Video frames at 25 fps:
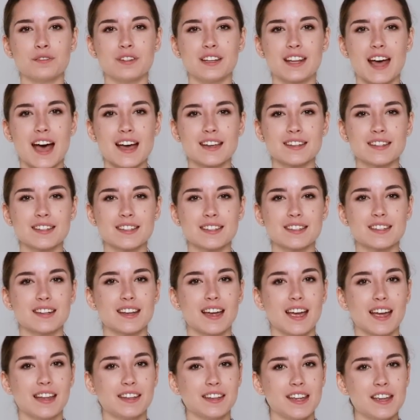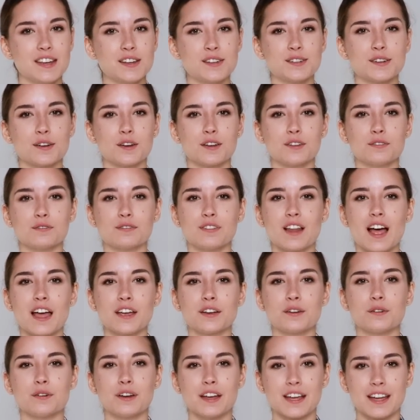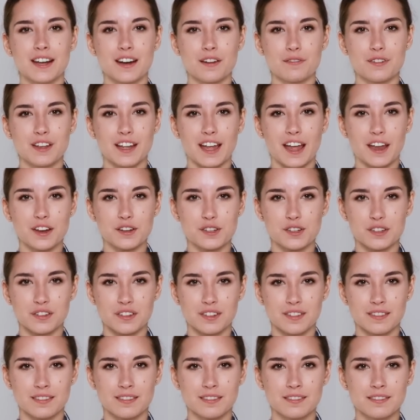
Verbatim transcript: with us and enjoy Flygo Air Navigation.